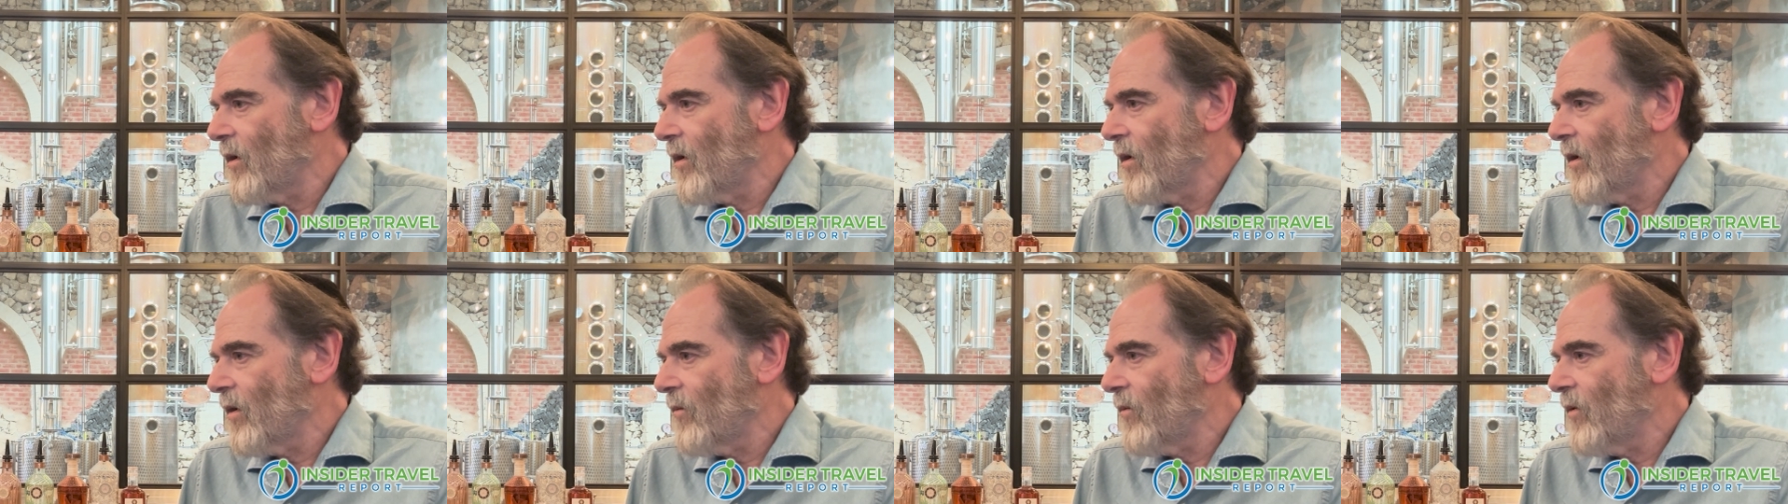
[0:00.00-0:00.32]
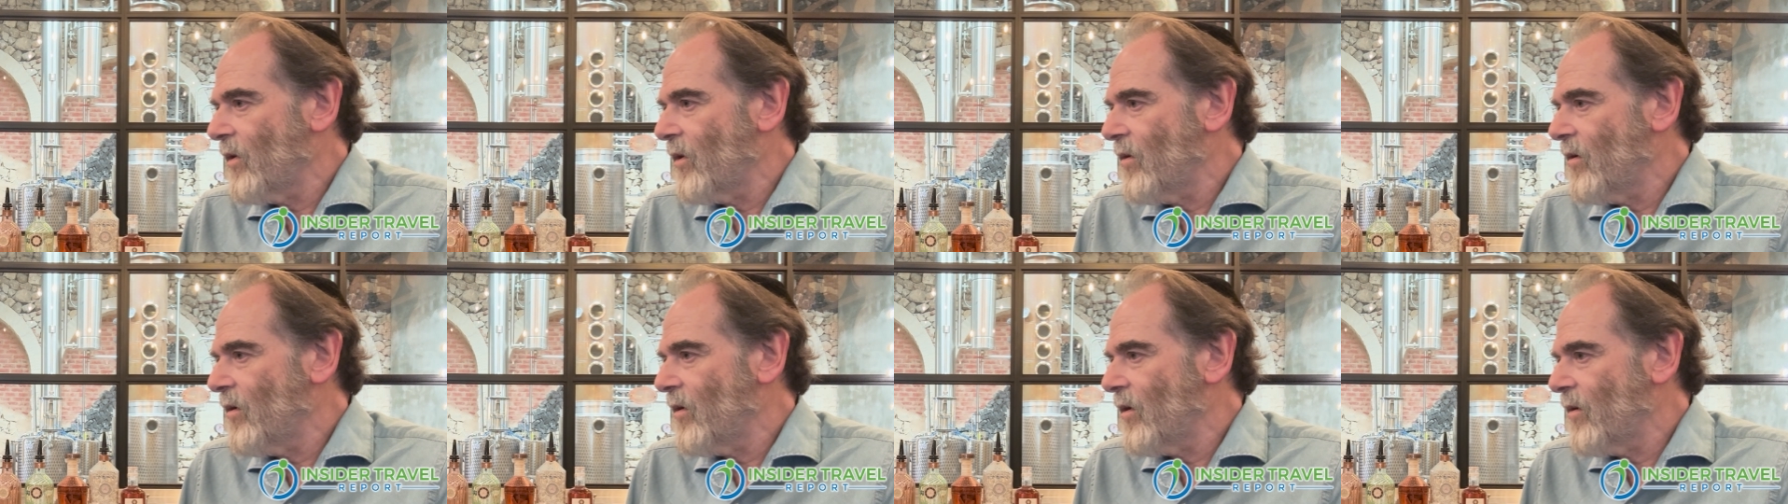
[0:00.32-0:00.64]

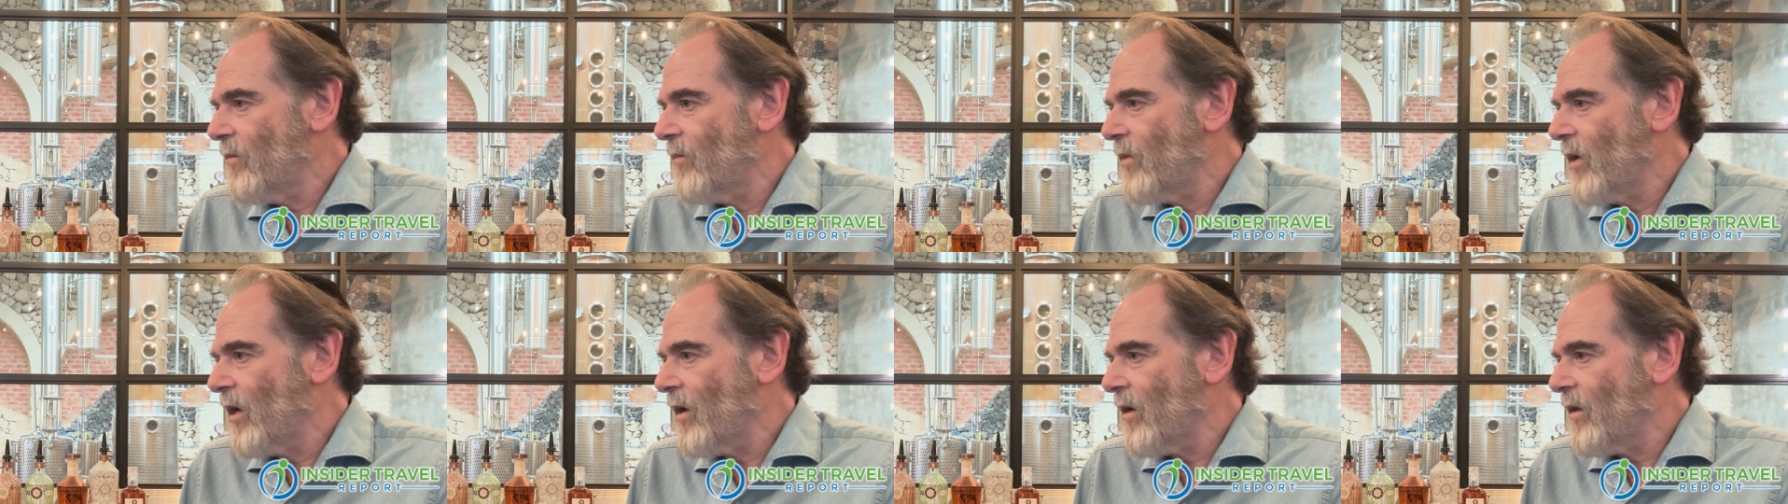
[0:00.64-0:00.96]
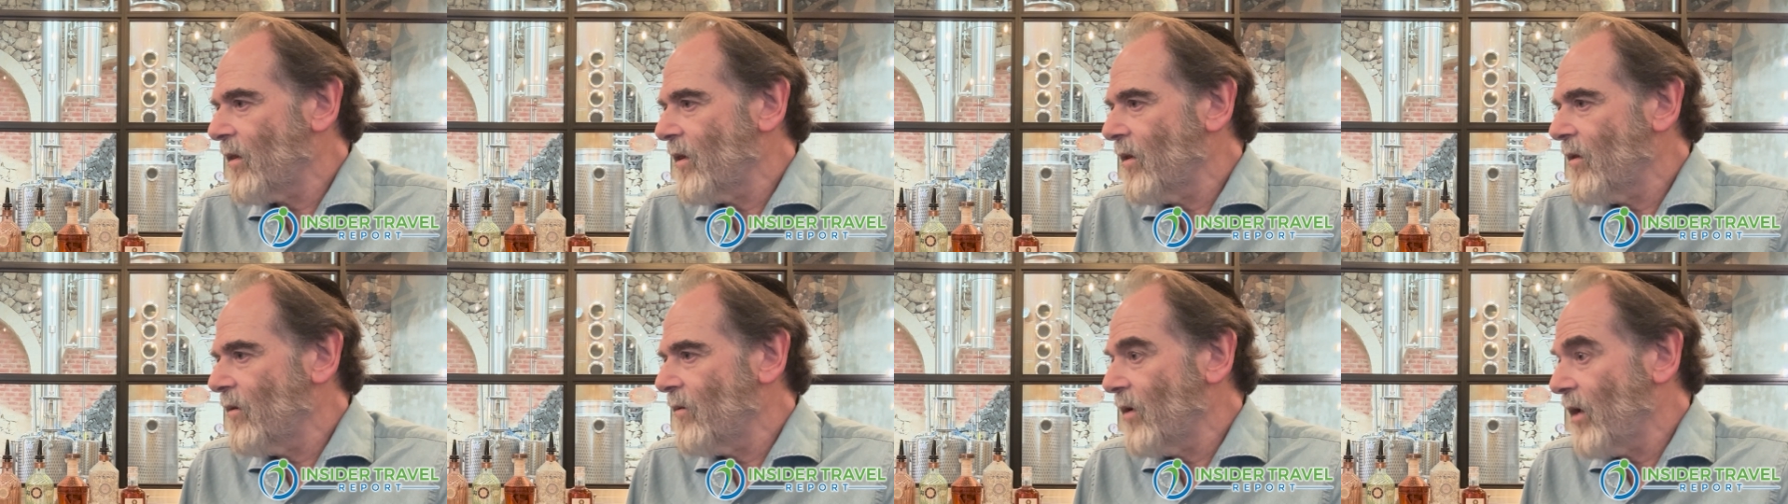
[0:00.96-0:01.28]
we did about
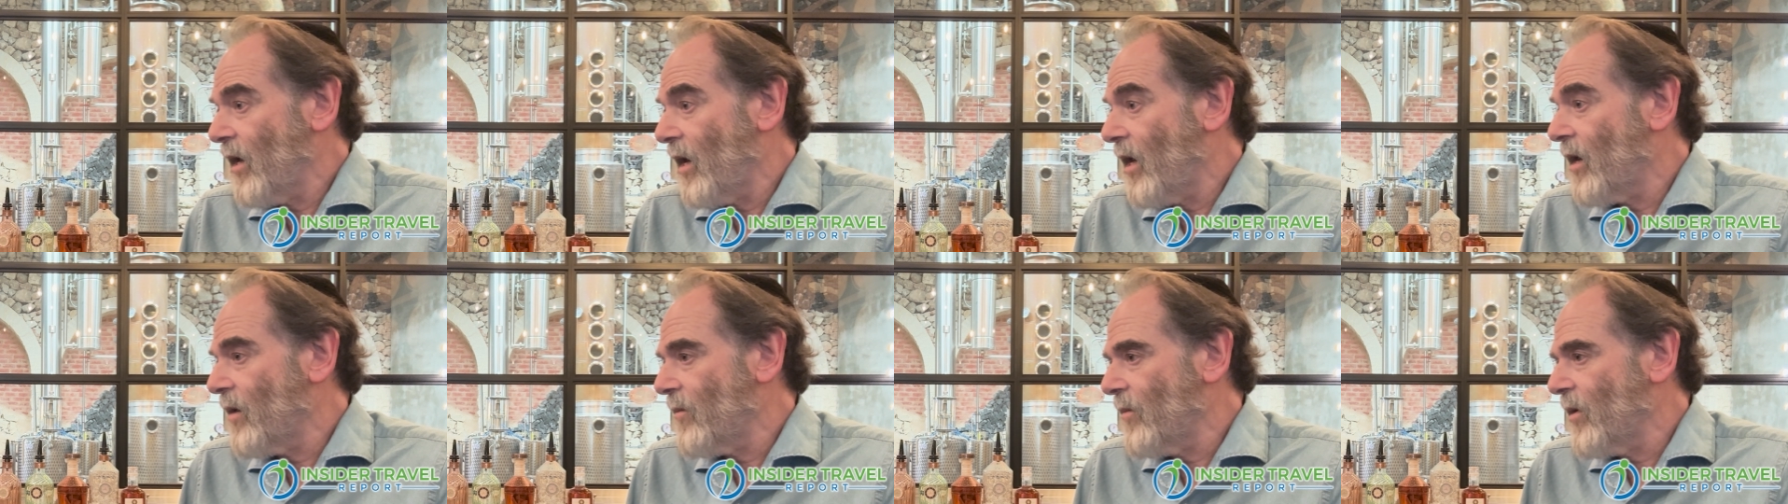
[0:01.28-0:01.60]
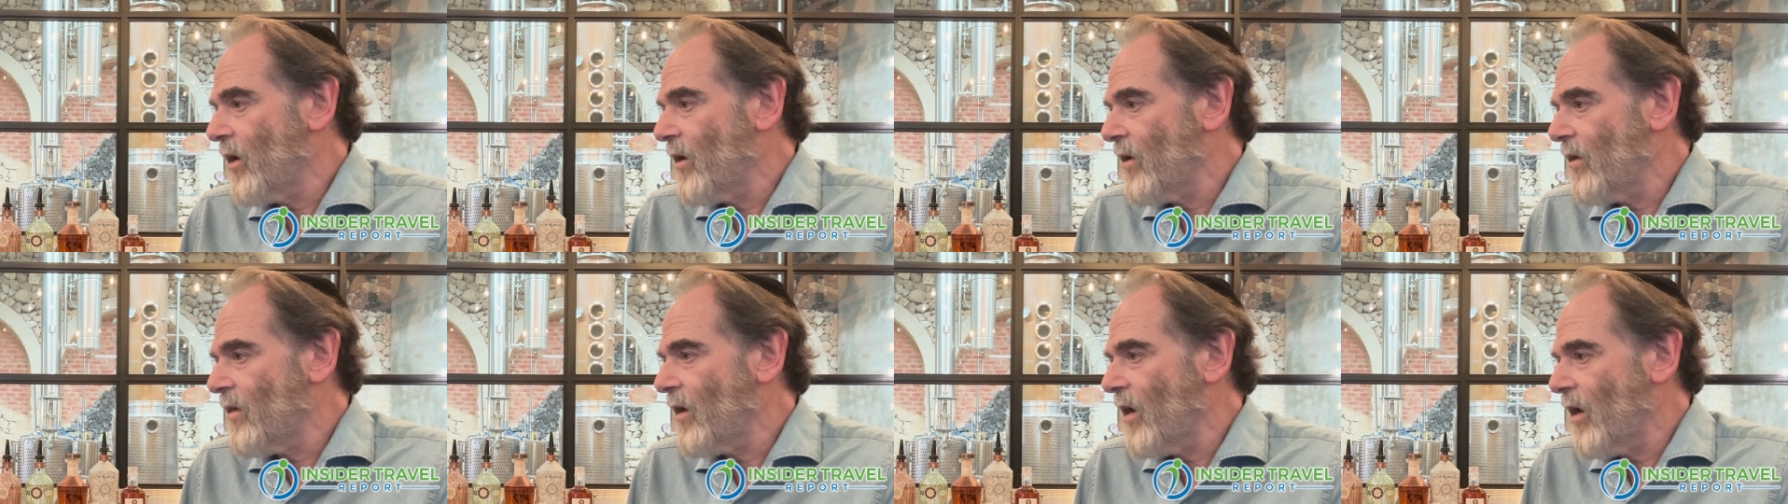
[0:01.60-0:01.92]
we had
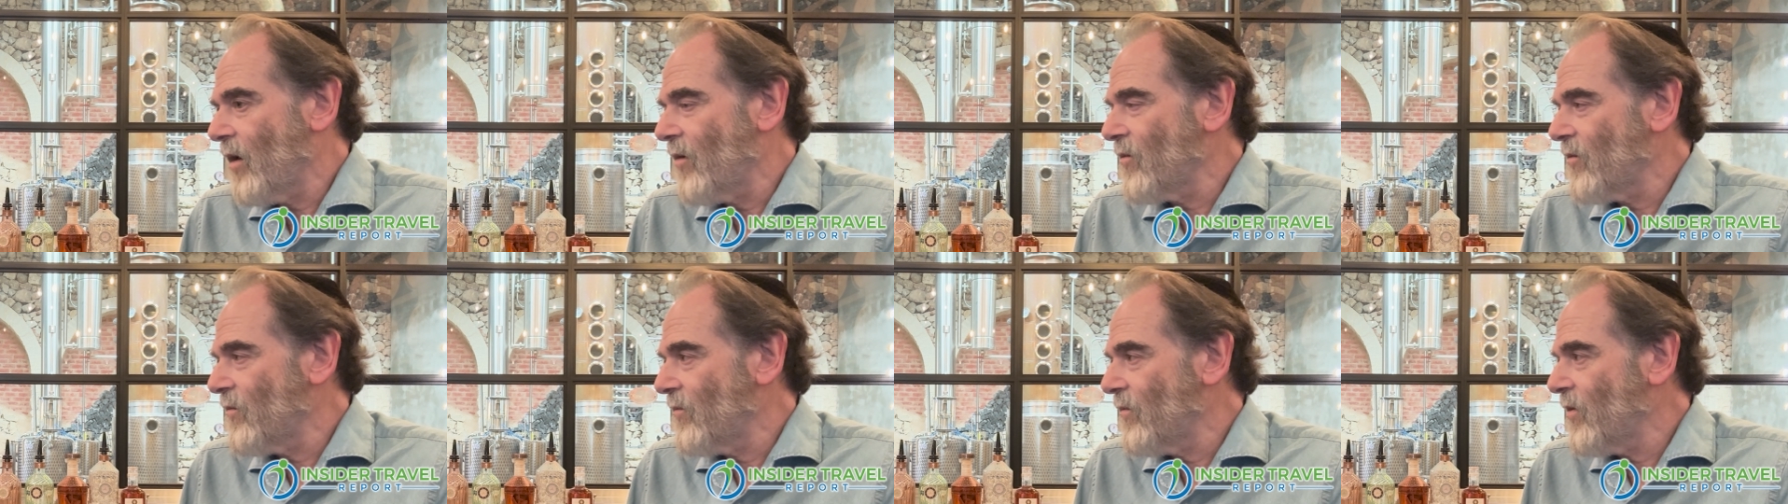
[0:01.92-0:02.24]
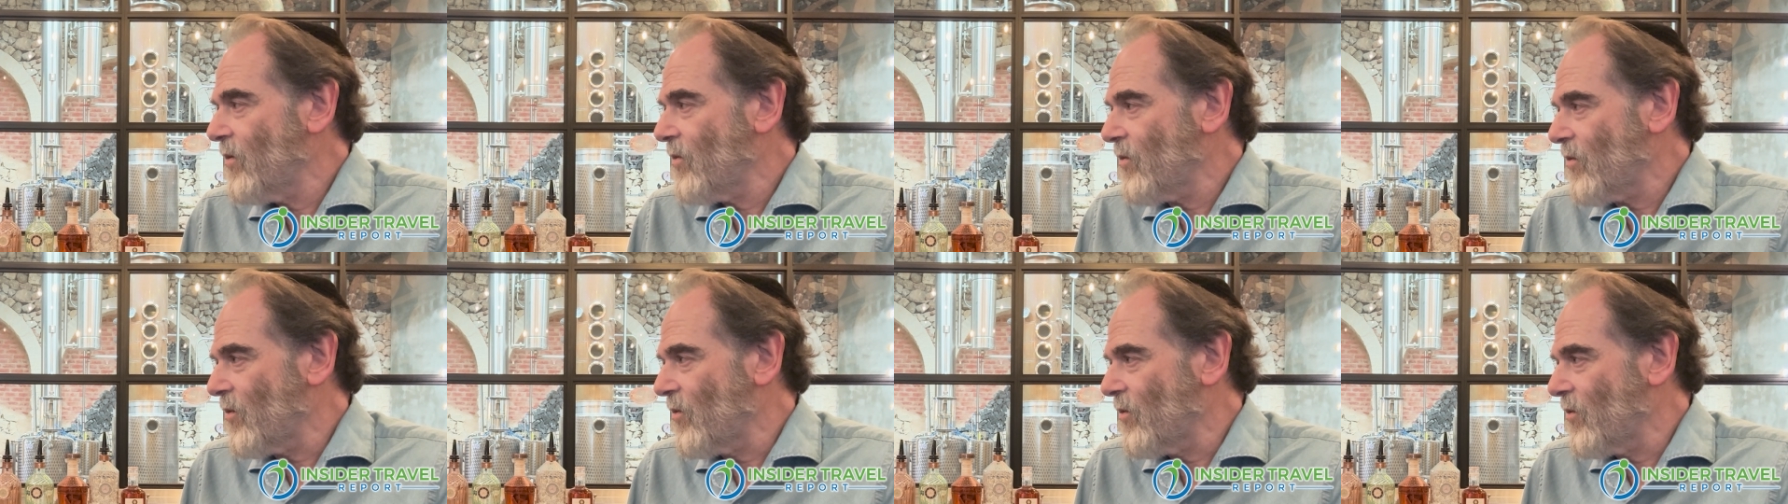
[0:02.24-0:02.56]
about a thousand
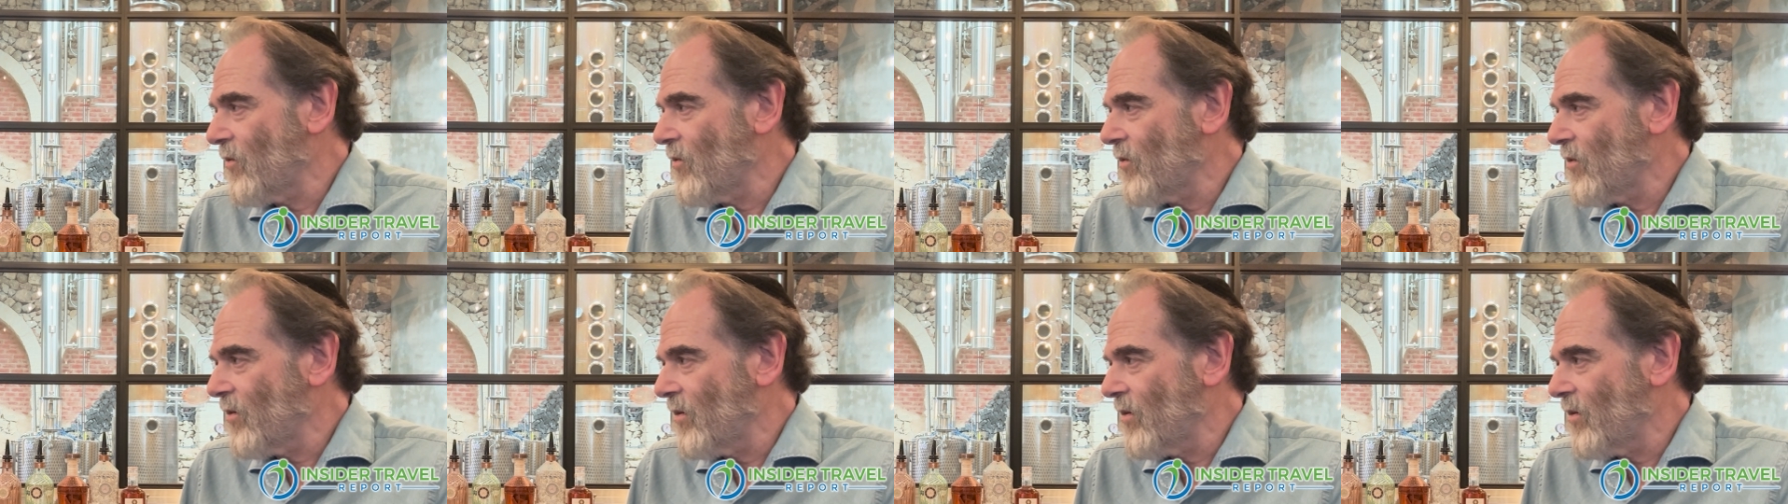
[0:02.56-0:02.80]
visitors,